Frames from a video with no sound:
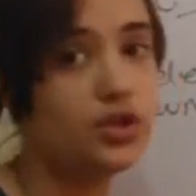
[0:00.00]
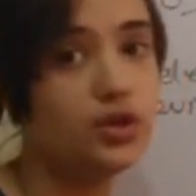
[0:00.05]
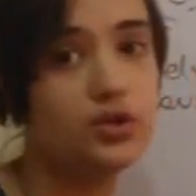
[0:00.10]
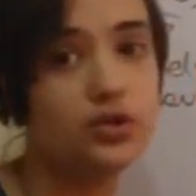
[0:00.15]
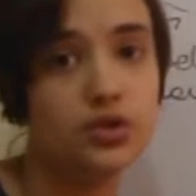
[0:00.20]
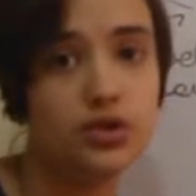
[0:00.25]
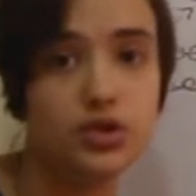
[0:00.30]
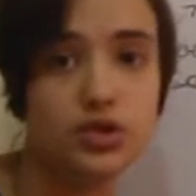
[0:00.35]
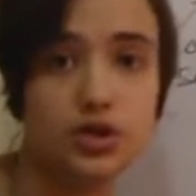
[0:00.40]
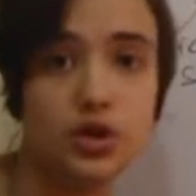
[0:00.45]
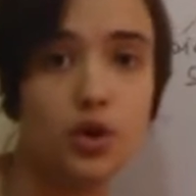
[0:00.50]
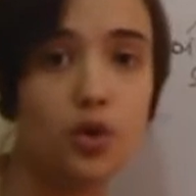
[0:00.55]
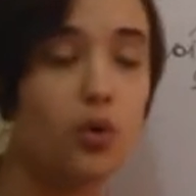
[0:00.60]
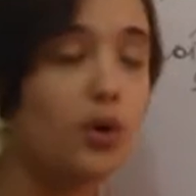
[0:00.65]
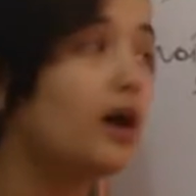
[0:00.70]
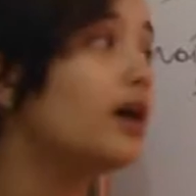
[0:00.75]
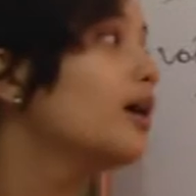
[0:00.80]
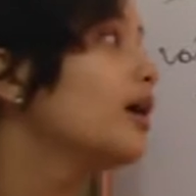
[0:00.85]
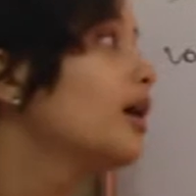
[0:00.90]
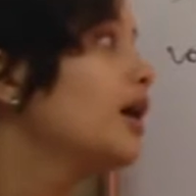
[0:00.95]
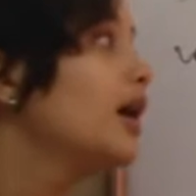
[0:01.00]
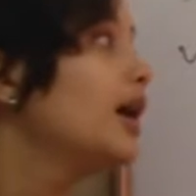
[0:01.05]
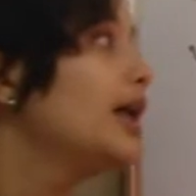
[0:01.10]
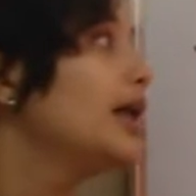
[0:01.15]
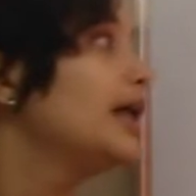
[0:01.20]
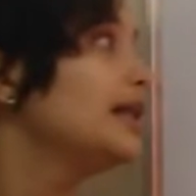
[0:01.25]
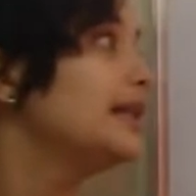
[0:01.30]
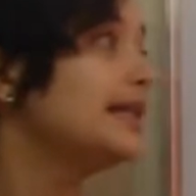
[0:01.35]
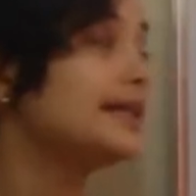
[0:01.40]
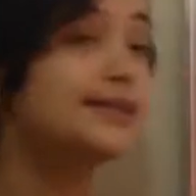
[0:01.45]
So
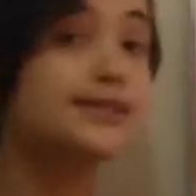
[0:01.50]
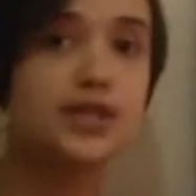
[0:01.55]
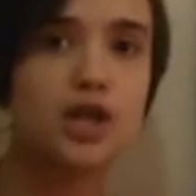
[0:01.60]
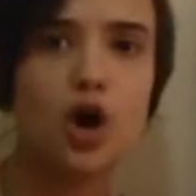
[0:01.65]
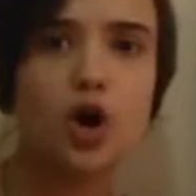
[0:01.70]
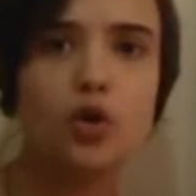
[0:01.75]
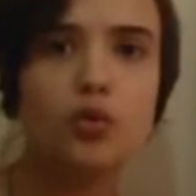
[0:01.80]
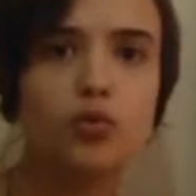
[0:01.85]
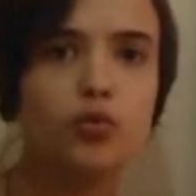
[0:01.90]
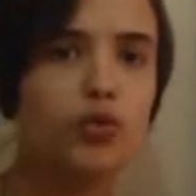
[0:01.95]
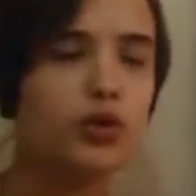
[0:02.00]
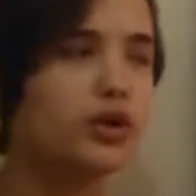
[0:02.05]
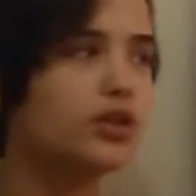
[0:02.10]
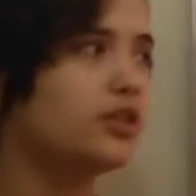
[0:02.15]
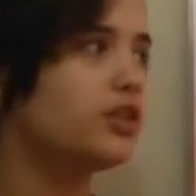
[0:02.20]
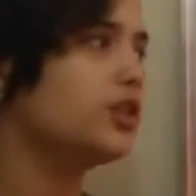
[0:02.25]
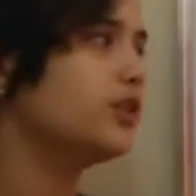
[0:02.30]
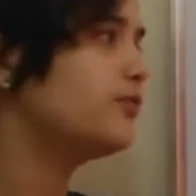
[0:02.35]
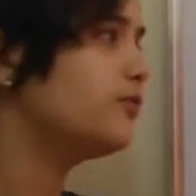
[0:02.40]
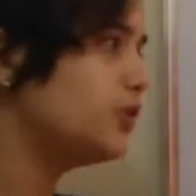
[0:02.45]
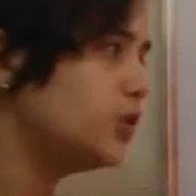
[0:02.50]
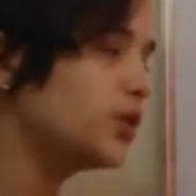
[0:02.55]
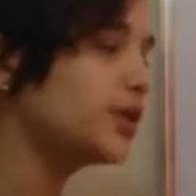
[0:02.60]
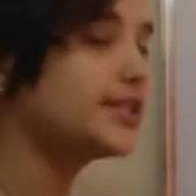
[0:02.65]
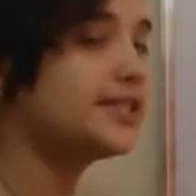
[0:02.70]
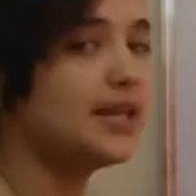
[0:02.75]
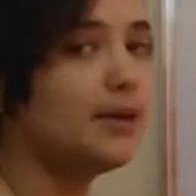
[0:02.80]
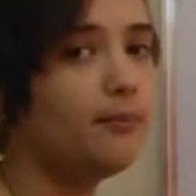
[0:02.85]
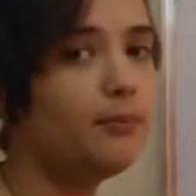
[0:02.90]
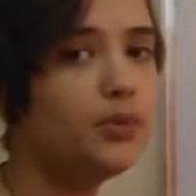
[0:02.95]
let's go with a few
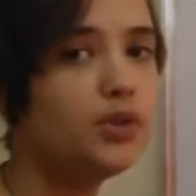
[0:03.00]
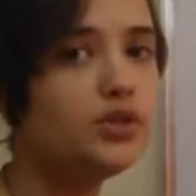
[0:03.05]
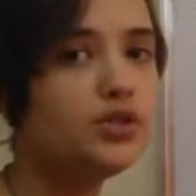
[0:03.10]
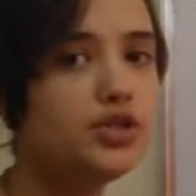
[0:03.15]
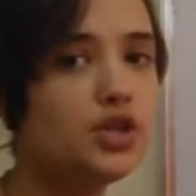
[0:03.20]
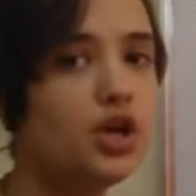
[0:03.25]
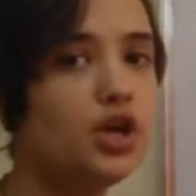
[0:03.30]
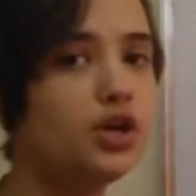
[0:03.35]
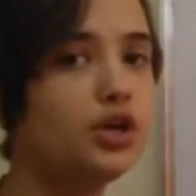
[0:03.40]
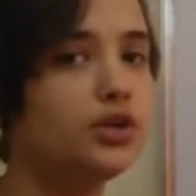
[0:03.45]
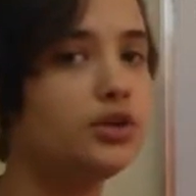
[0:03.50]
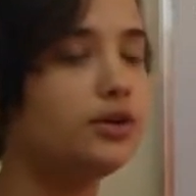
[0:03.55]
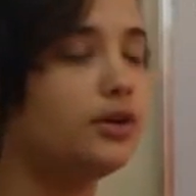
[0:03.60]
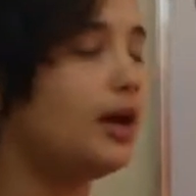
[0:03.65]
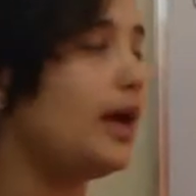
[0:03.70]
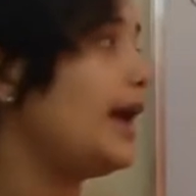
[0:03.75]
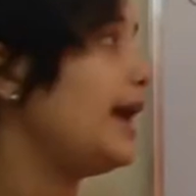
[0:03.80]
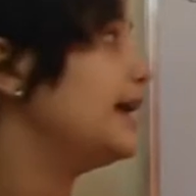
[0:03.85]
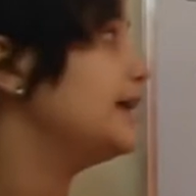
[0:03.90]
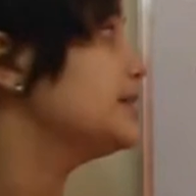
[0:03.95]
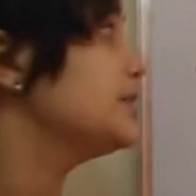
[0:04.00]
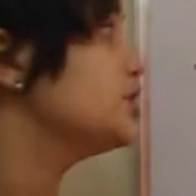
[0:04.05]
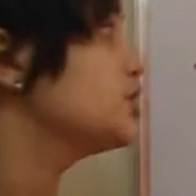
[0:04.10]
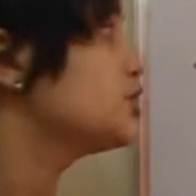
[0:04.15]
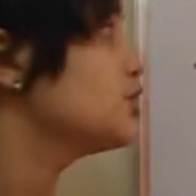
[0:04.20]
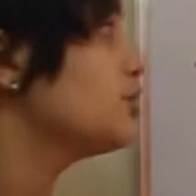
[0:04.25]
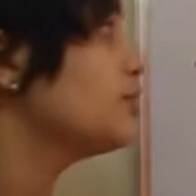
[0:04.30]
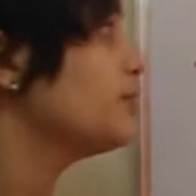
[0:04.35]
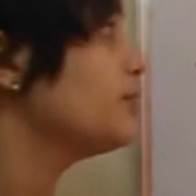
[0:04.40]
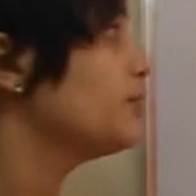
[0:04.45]
examples, and
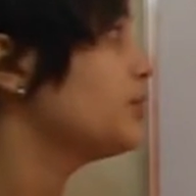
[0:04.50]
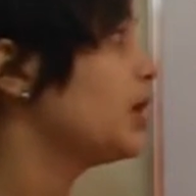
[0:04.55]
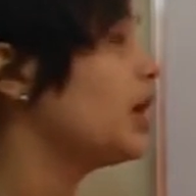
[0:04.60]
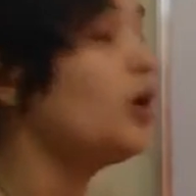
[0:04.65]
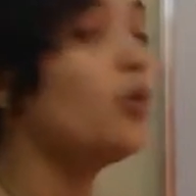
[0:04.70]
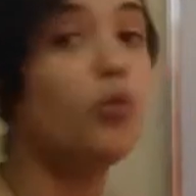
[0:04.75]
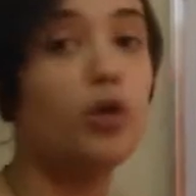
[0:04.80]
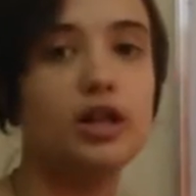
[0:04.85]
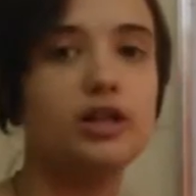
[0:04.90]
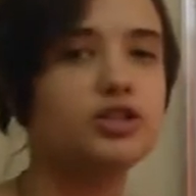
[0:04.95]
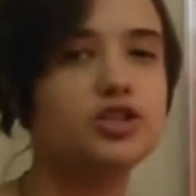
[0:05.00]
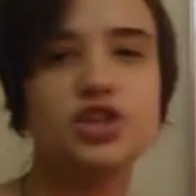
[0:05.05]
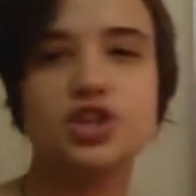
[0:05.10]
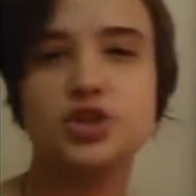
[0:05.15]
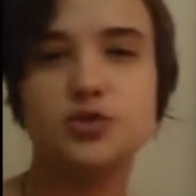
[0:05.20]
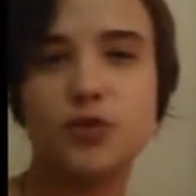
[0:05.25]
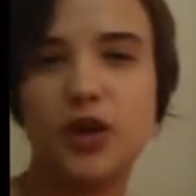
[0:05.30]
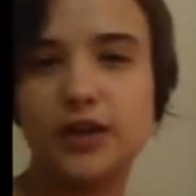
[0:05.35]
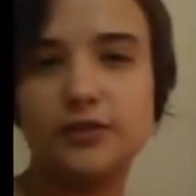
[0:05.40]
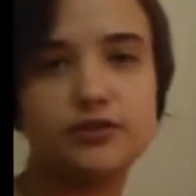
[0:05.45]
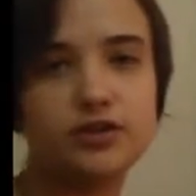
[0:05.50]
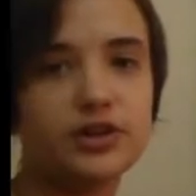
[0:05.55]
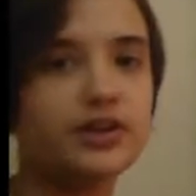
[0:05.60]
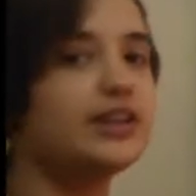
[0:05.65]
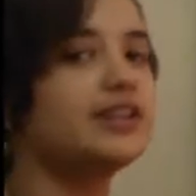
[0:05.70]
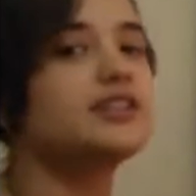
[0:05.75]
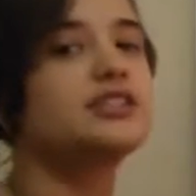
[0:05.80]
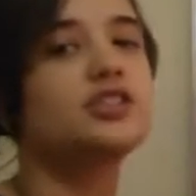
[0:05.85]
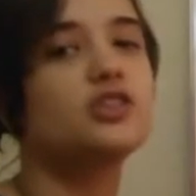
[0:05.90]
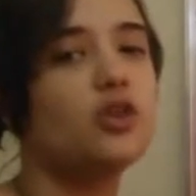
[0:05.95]
well, just wait for it,
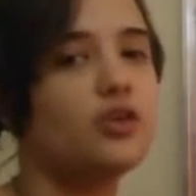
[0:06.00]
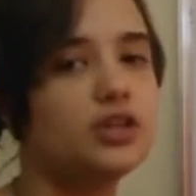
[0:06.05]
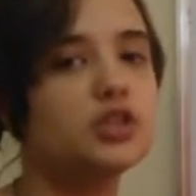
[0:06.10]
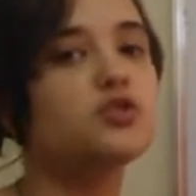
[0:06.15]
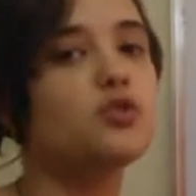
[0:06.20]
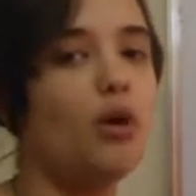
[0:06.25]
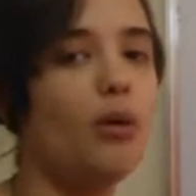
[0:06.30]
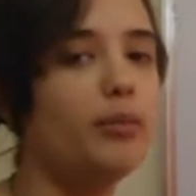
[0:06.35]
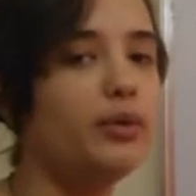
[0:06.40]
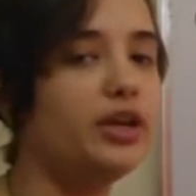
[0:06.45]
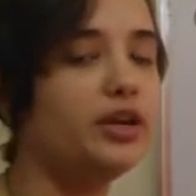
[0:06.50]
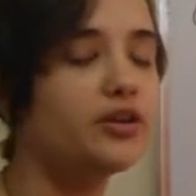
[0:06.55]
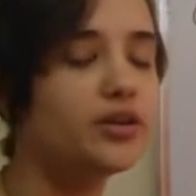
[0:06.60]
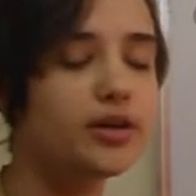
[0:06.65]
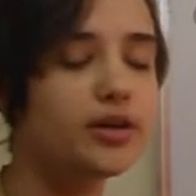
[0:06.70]
it's going to appear.